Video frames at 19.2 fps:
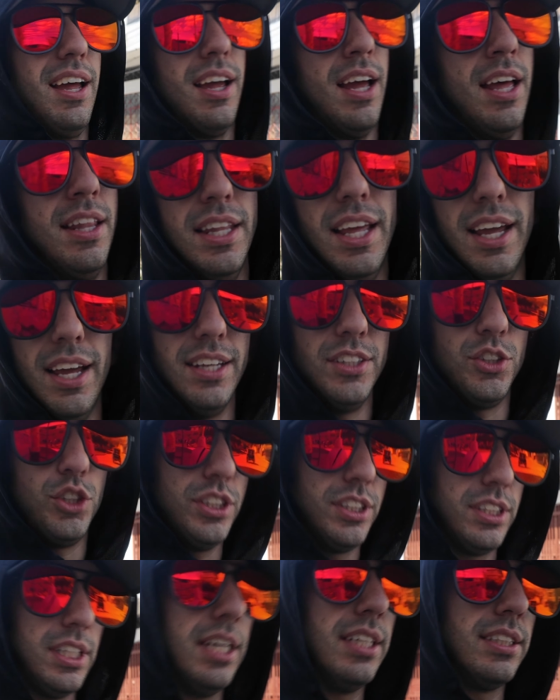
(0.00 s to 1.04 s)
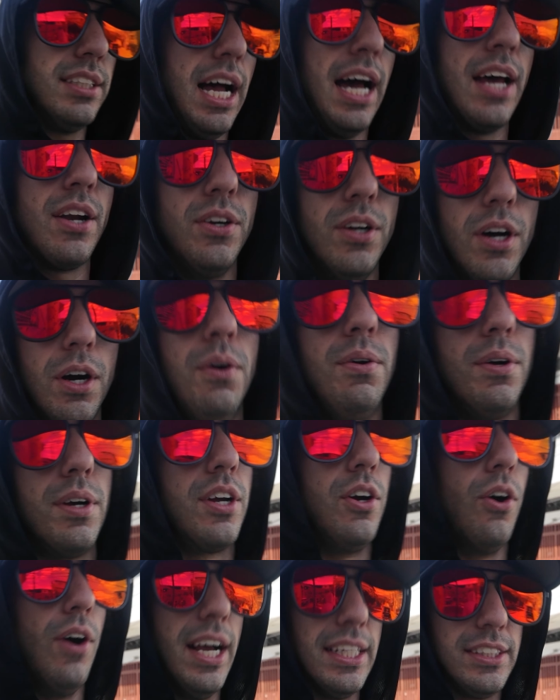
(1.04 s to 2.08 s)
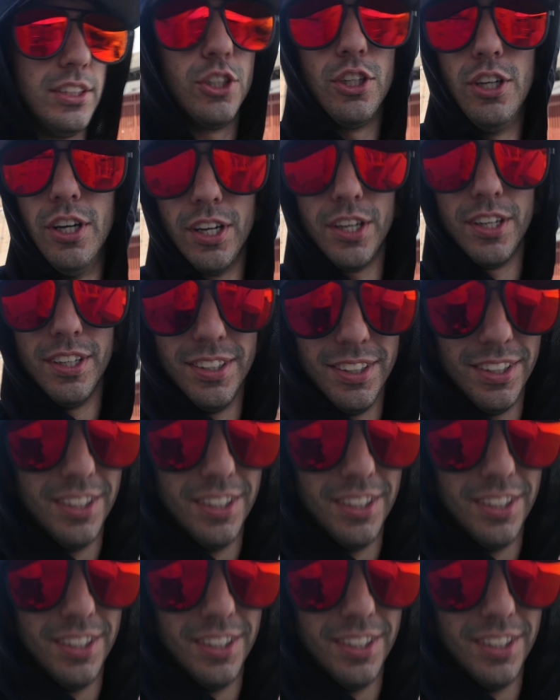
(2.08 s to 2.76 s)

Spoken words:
And then she says, I don't know, go ask the cook.